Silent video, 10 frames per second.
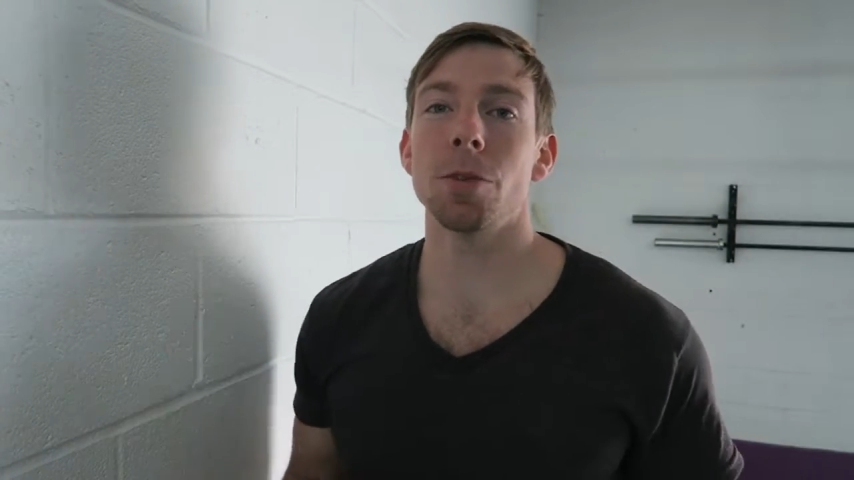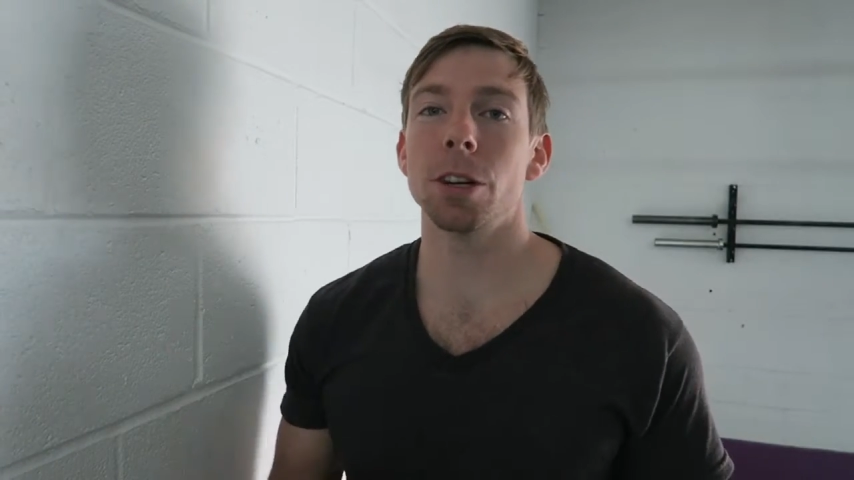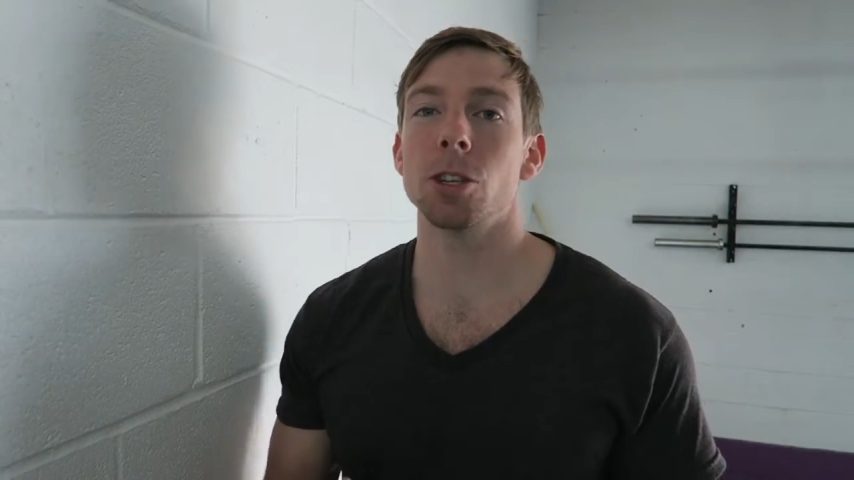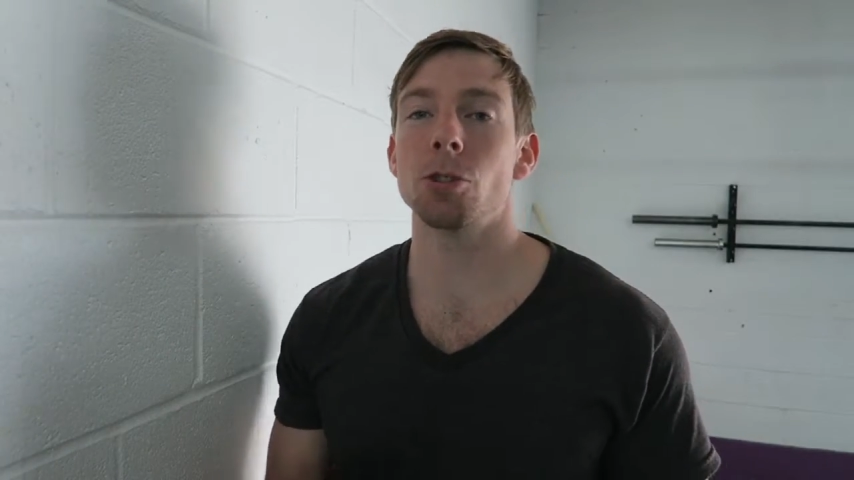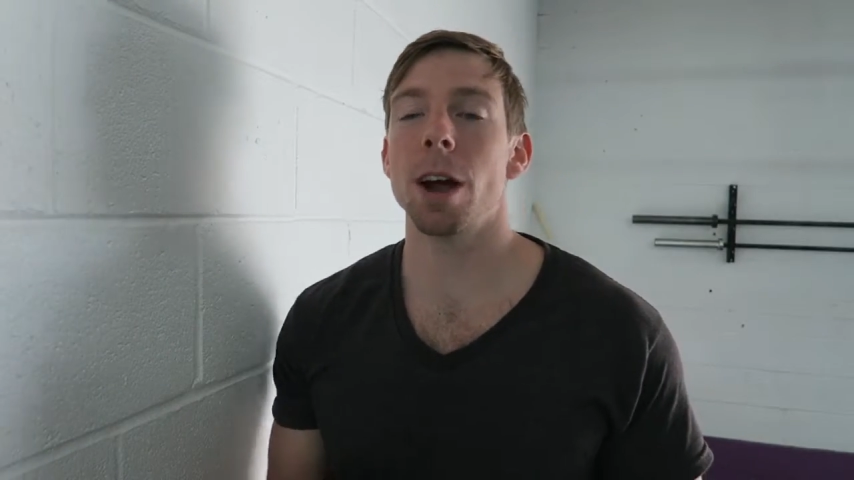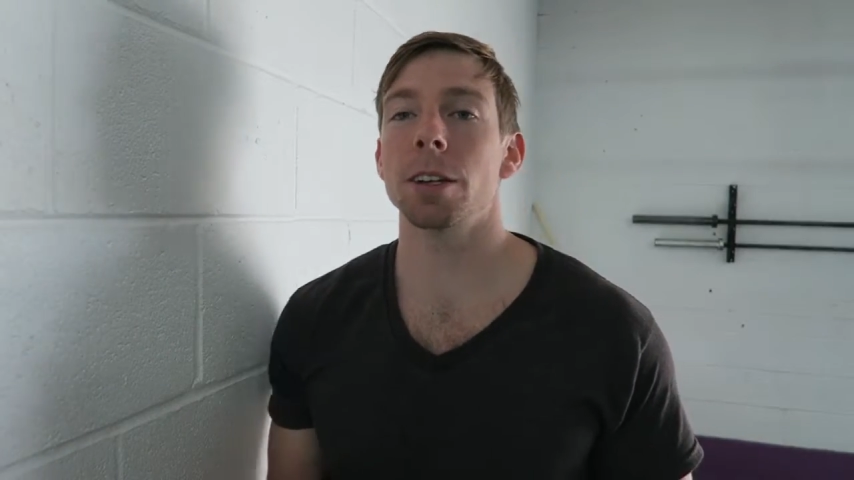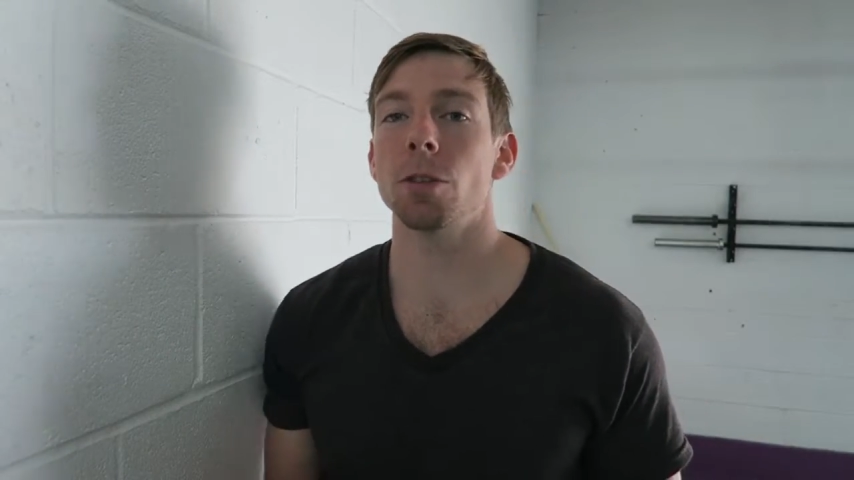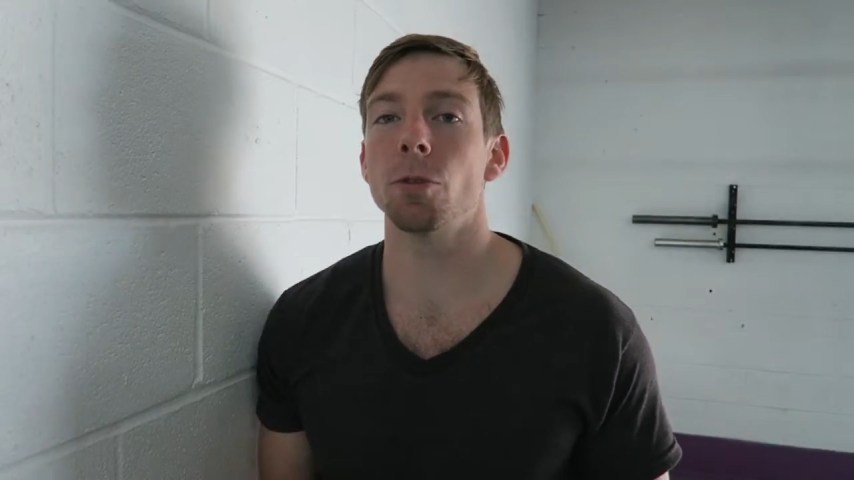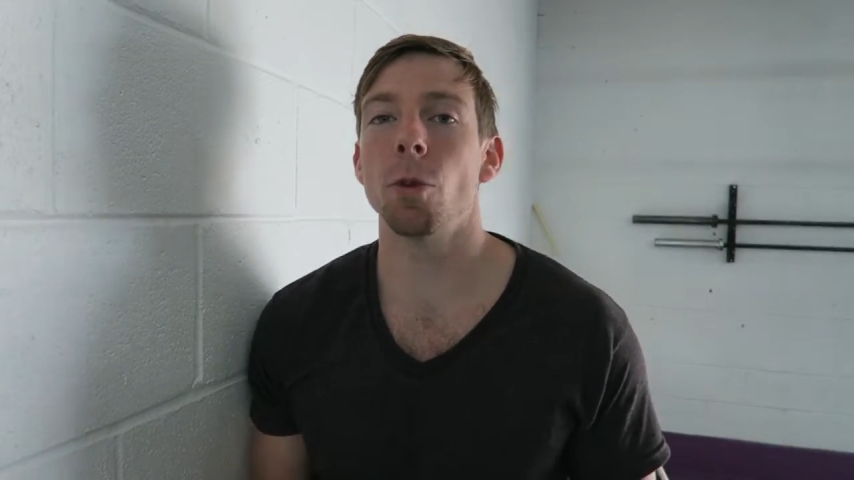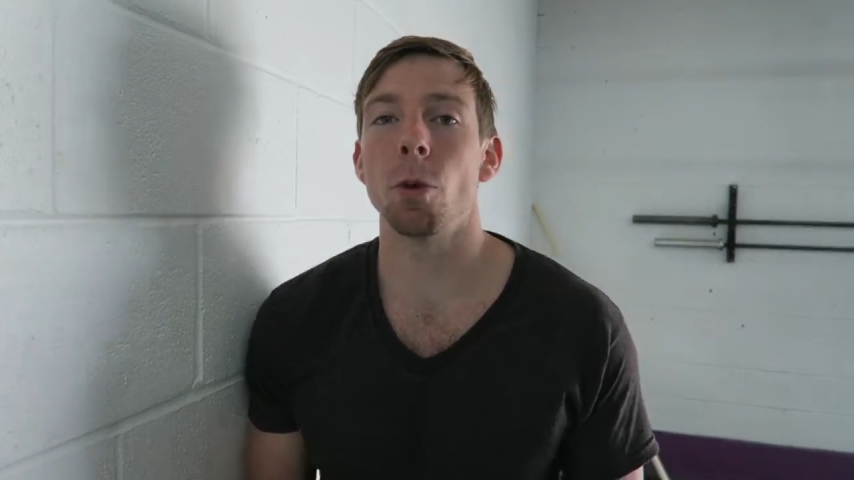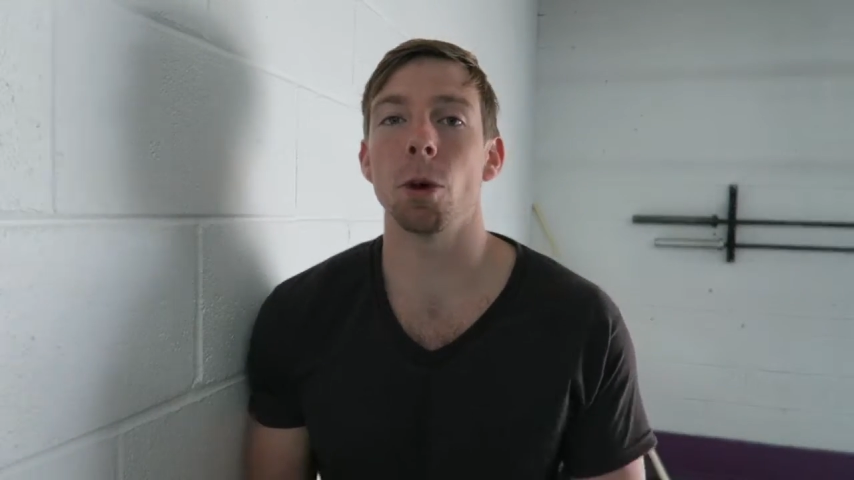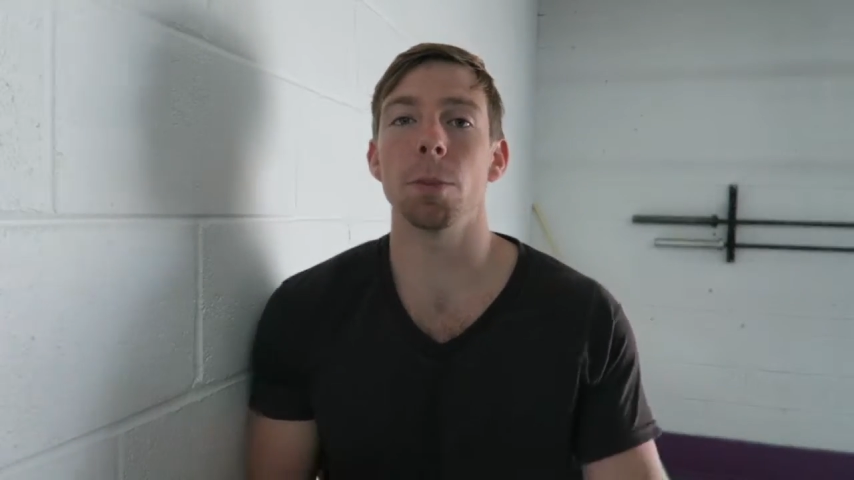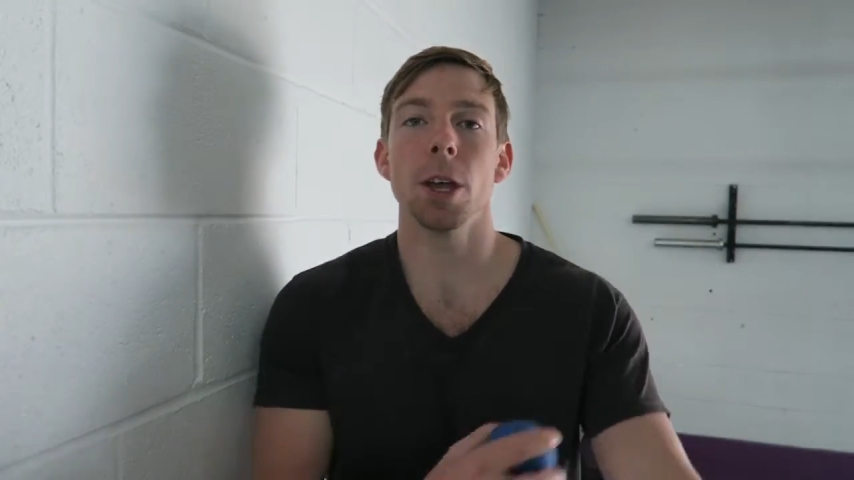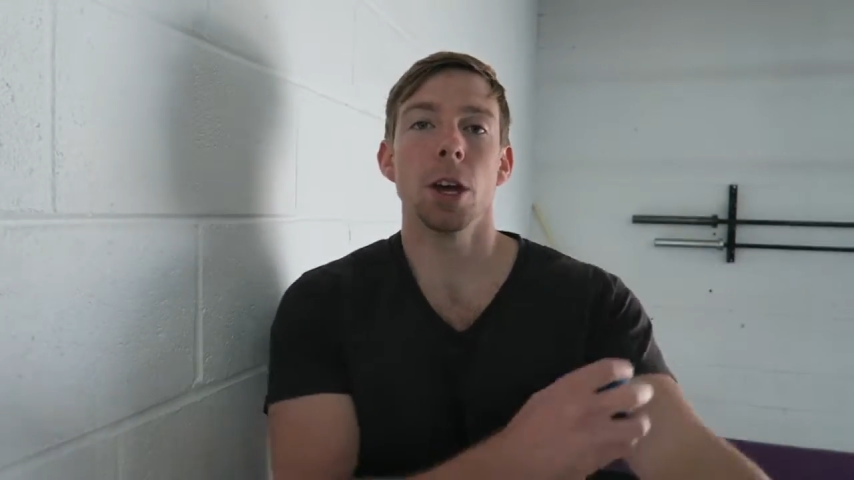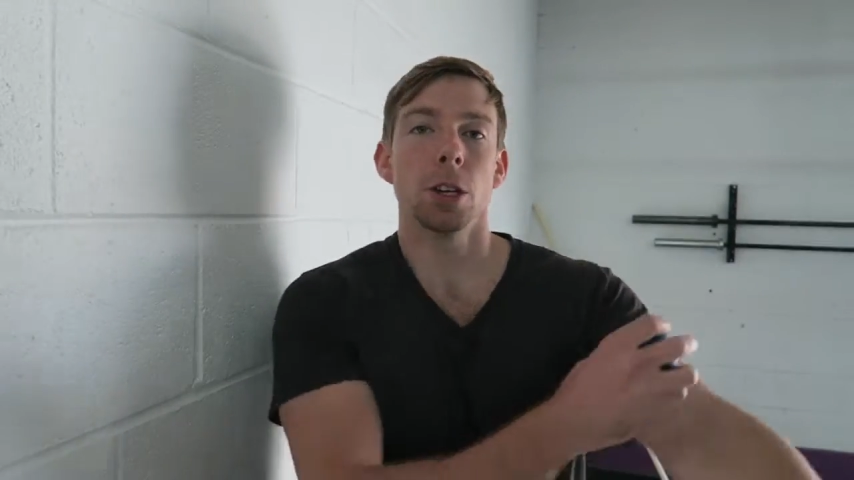of a contracted form.